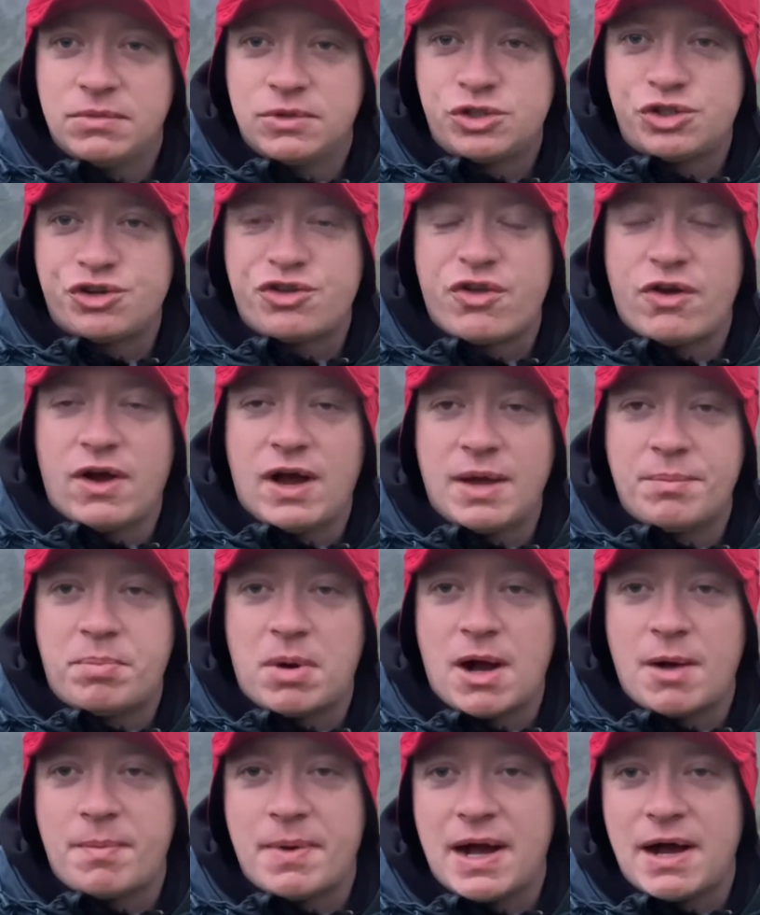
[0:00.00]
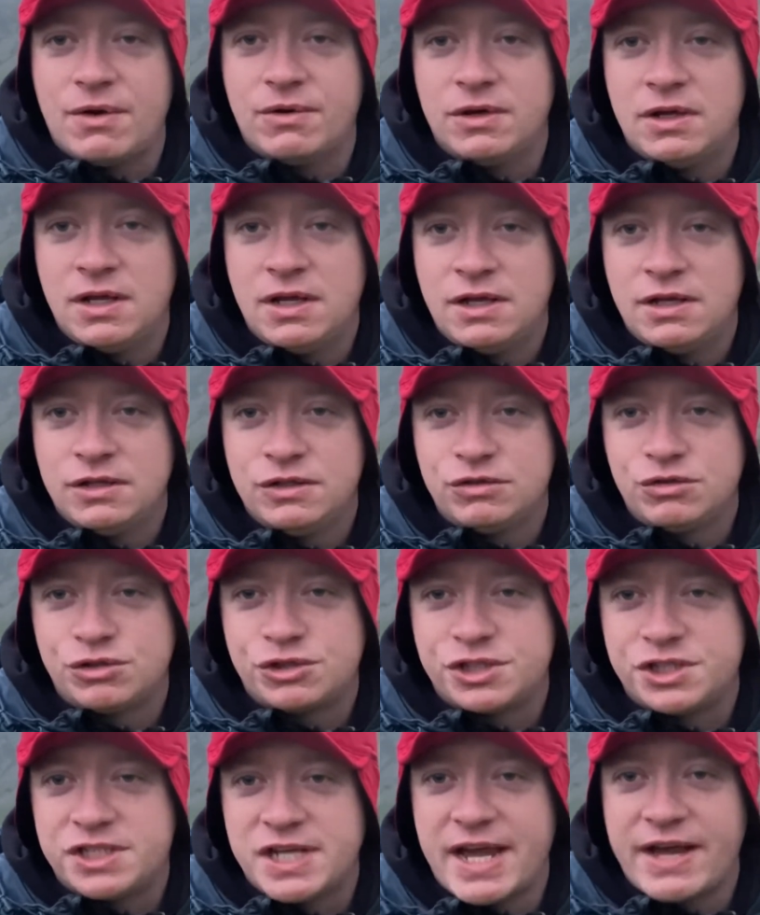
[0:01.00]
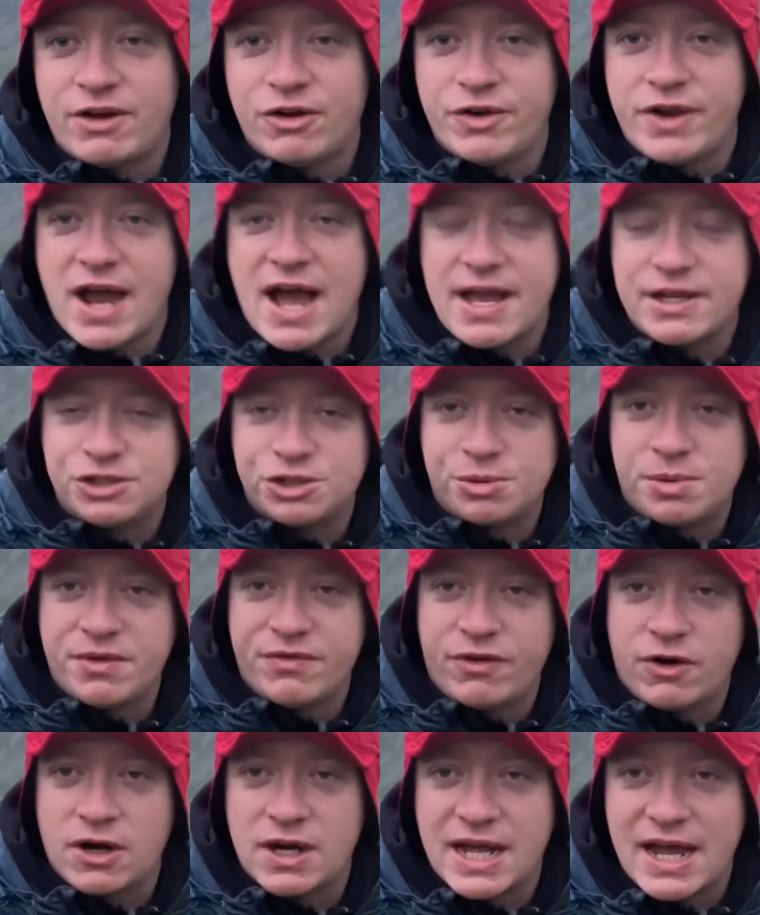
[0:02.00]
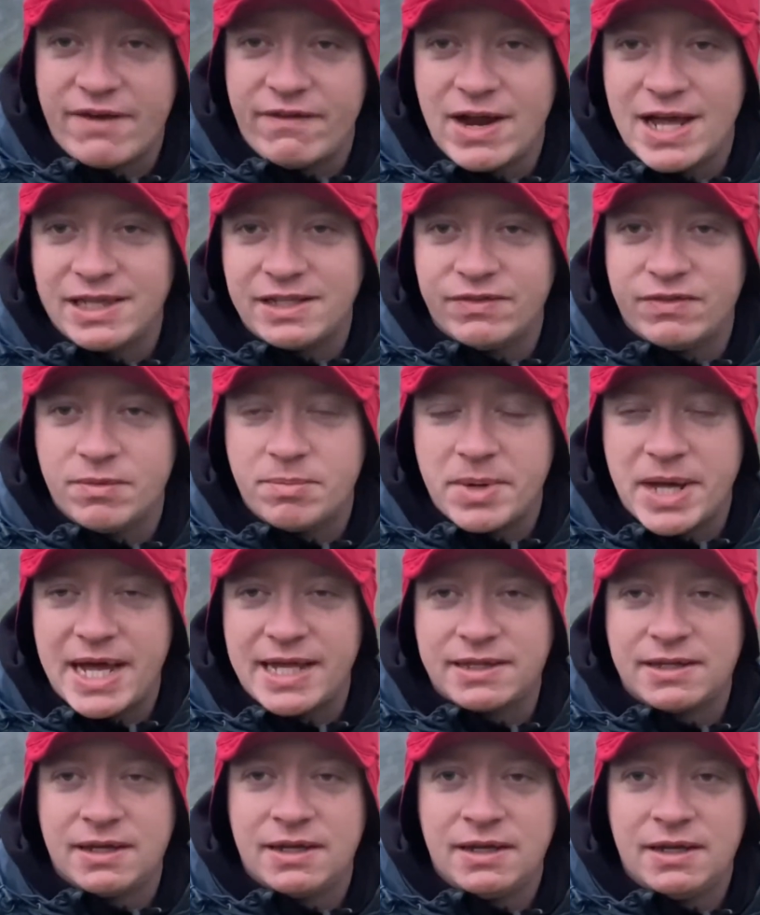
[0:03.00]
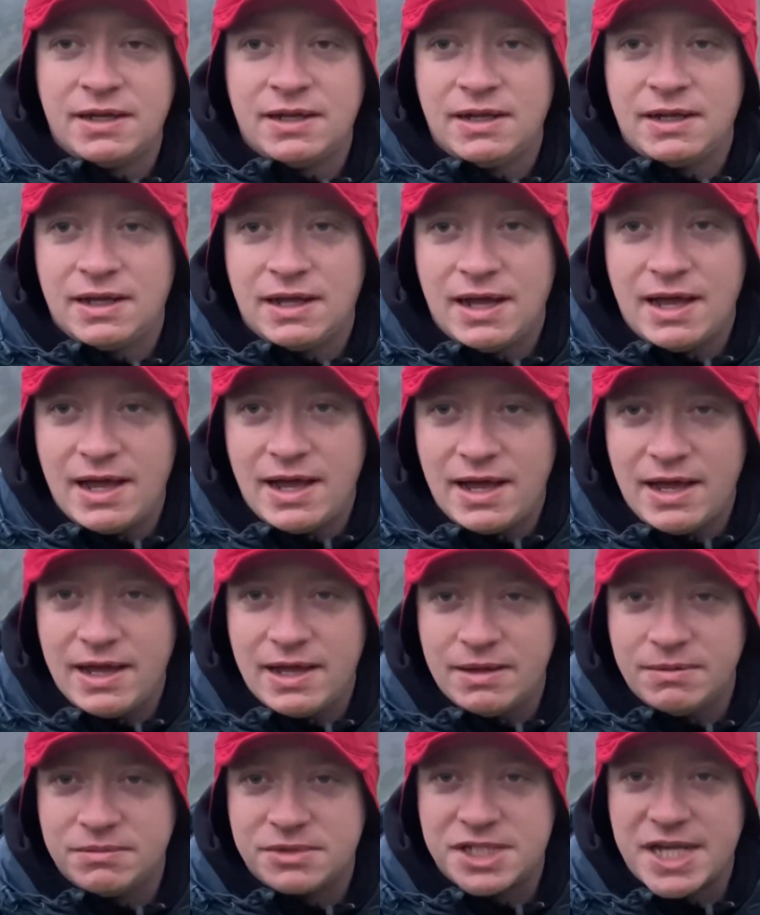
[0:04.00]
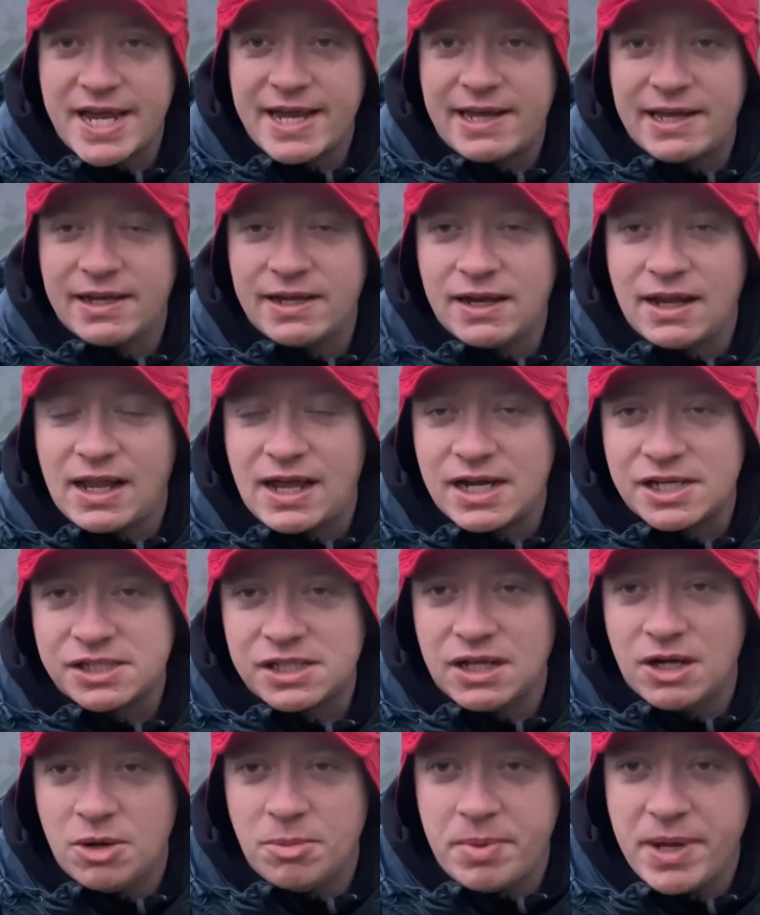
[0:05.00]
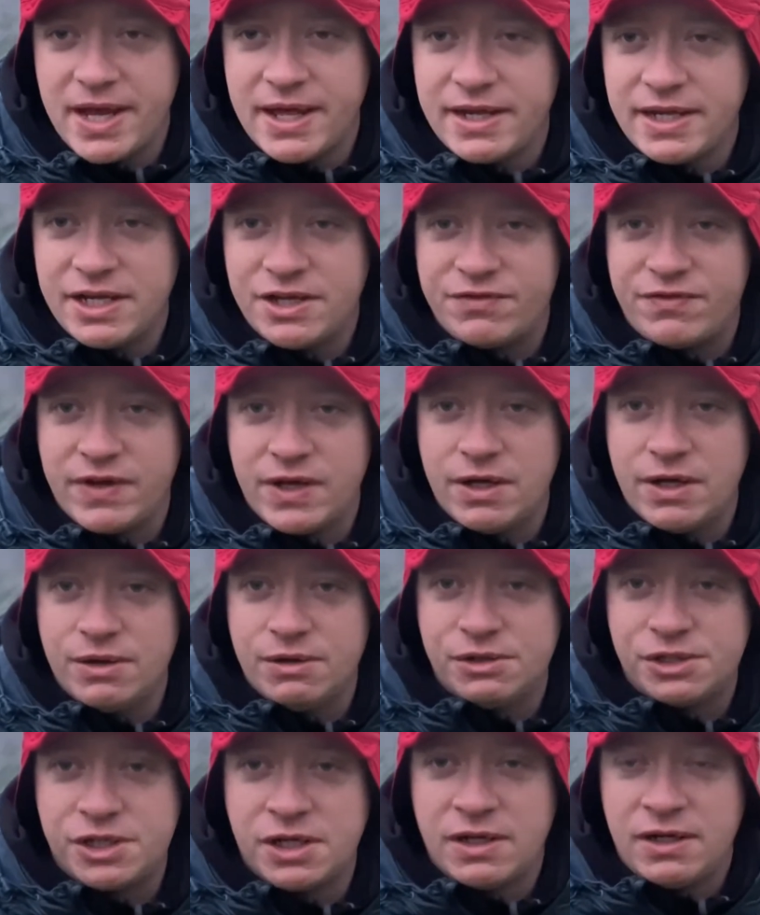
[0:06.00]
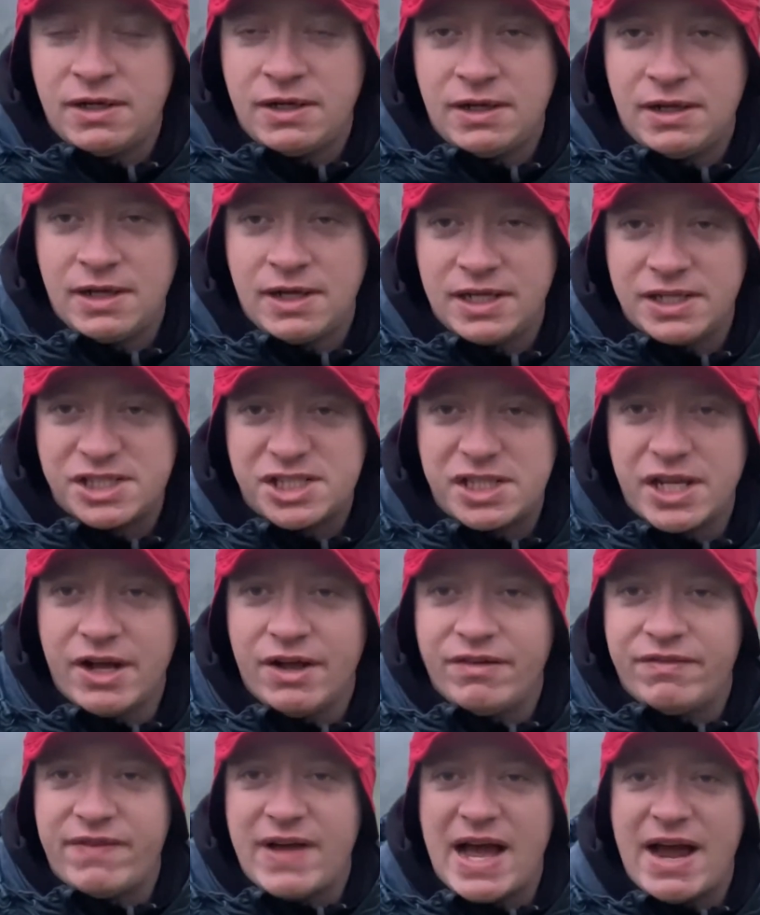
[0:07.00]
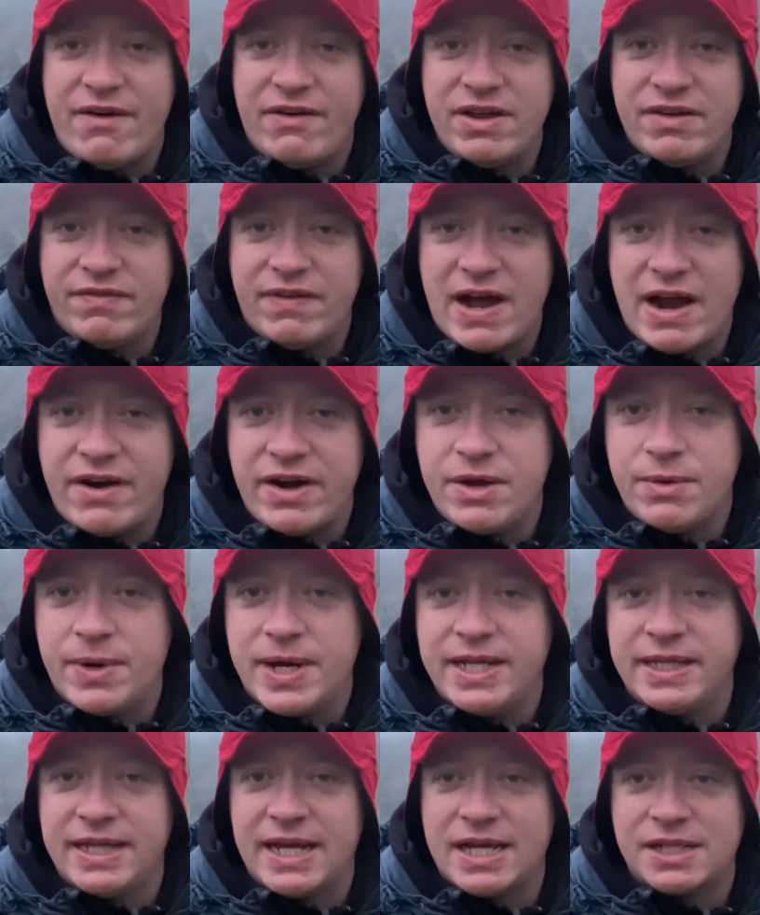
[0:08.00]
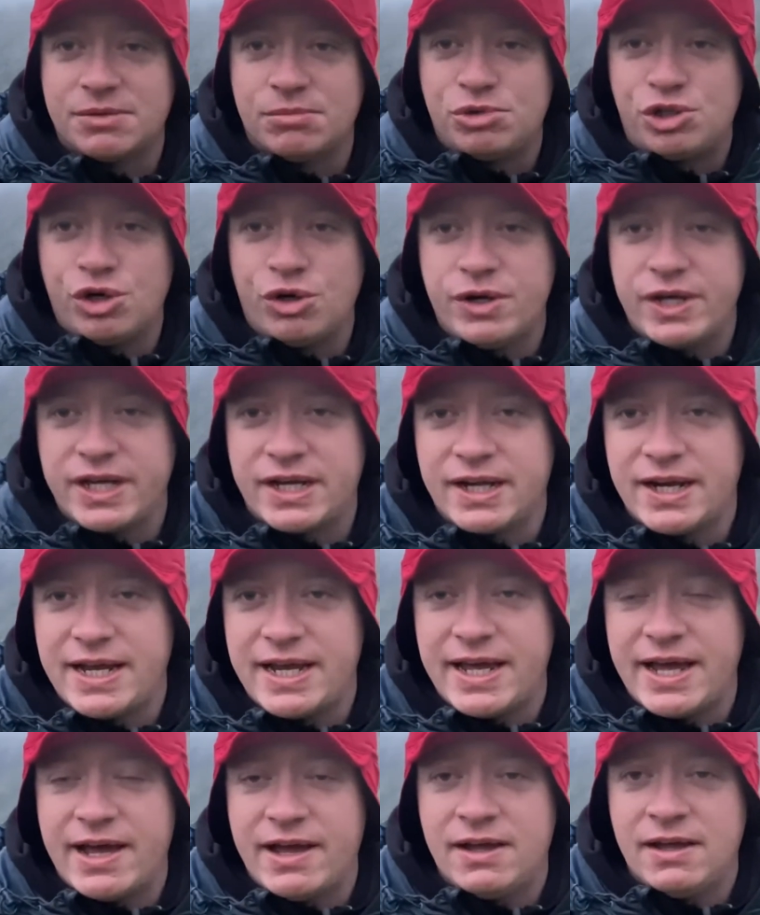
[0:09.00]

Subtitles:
Just thought I'd pop out just to say goodnight just before I get ready for bed. Taking the last little bit of these views. Still very, very windy, as I'm sure you can hear.